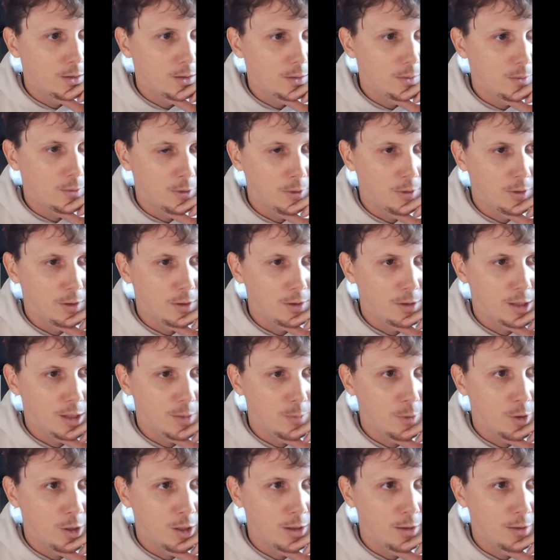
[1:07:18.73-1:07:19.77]
with
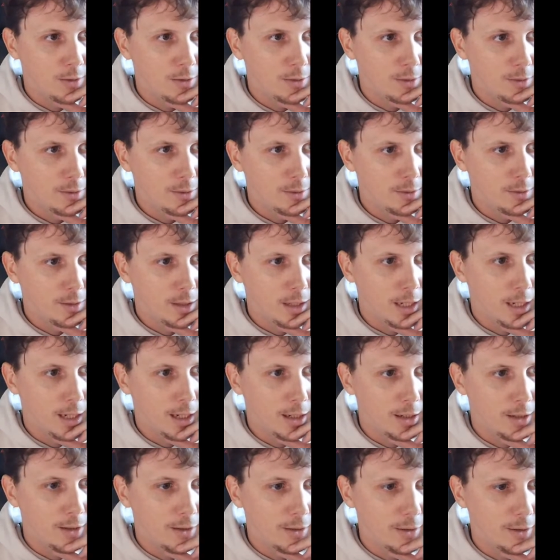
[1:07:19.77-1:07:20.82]
someone,
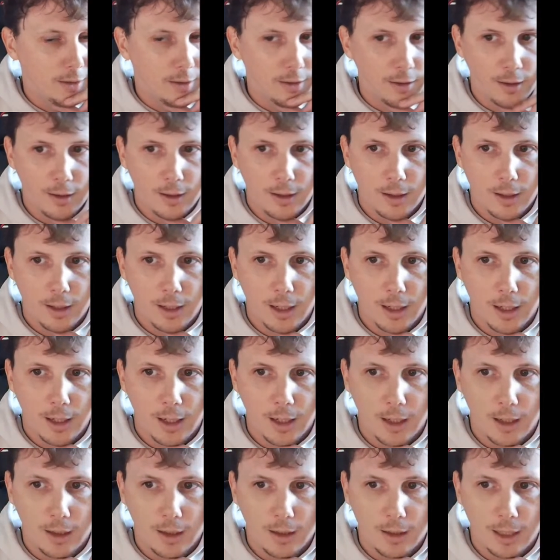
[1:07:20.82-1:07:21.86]
and
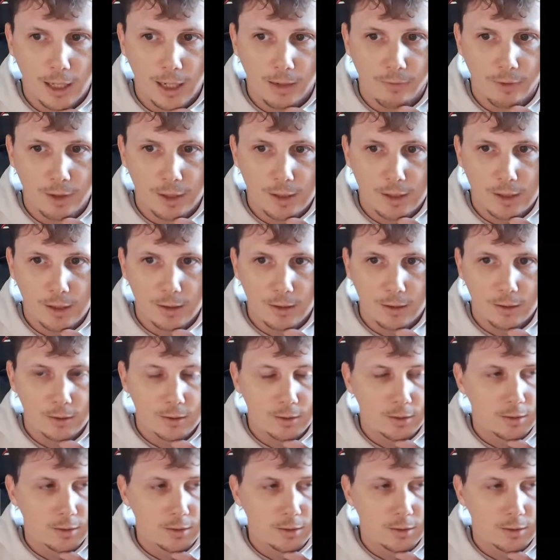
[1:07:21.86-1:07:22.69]
they have this here.